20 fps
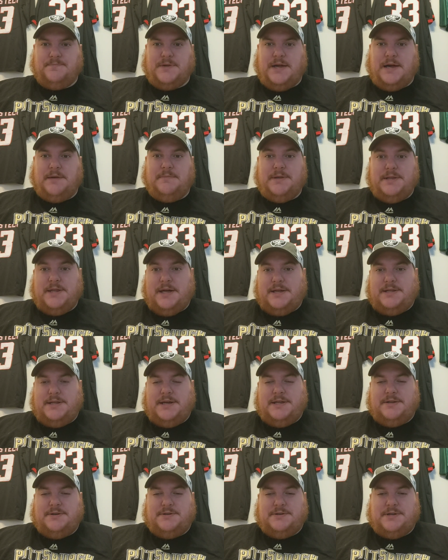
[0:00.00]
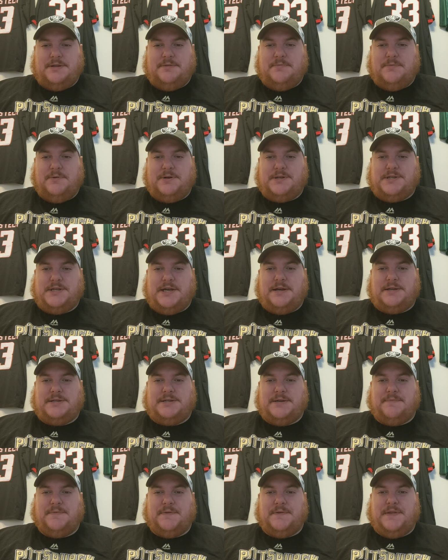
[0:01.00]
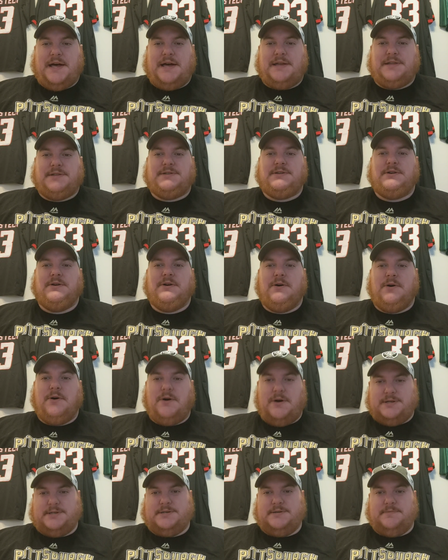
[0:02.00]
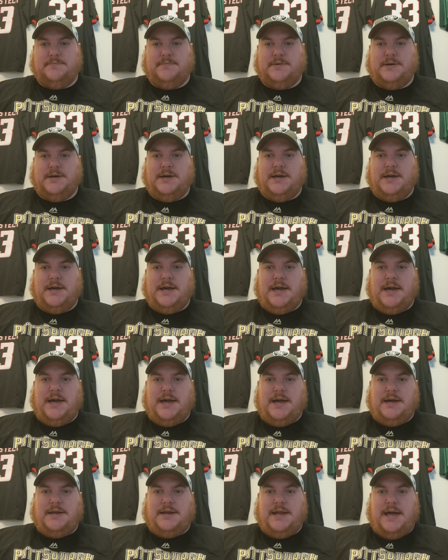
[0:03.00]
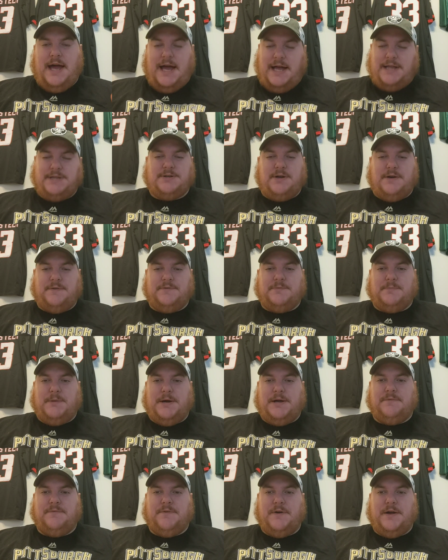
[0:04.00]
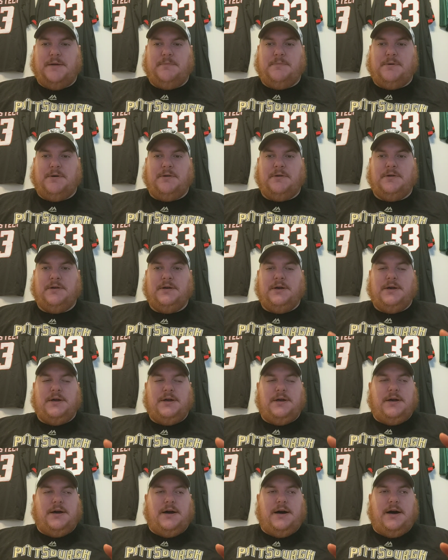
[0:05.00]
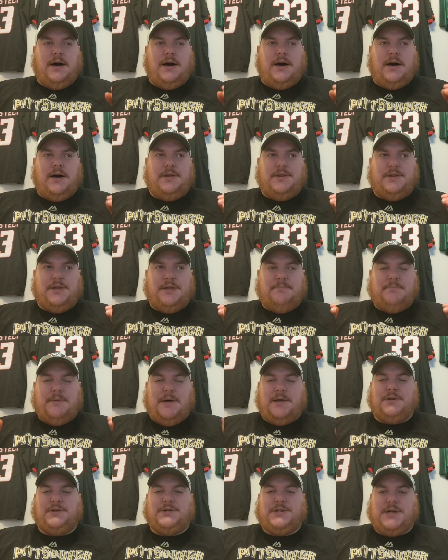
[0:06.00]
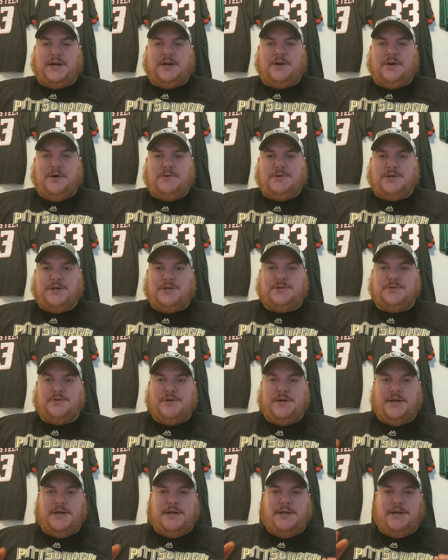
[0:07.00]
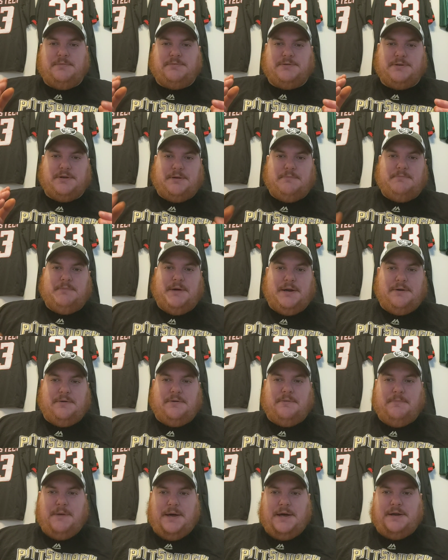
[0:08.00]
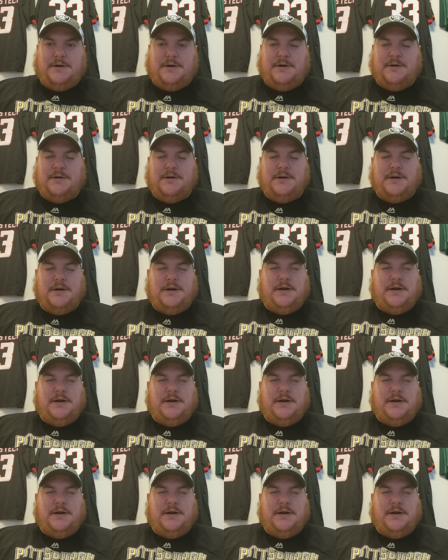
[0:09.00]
I mean, there's nothing more to say except for that's awesome. And hats off to Mike Vrabel. The Belichick coaching tree keeps looking better and better.